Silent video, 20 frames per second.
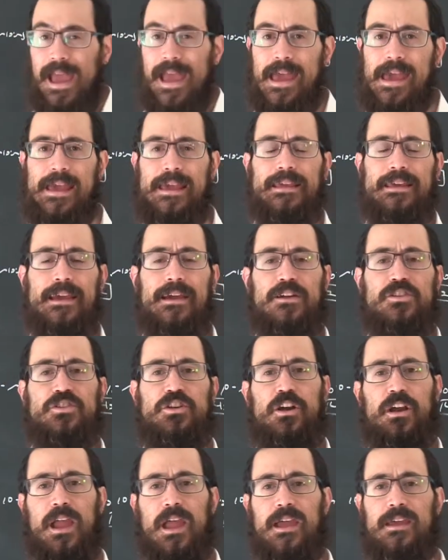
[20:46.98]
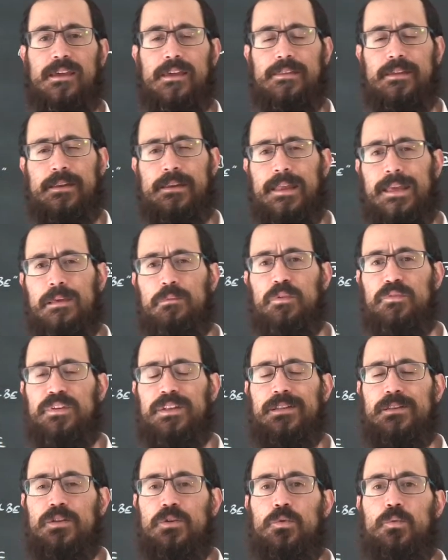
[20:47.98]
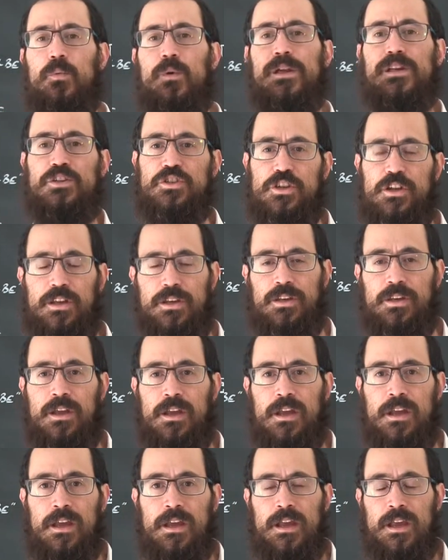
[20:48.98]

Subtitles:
the name of intuition,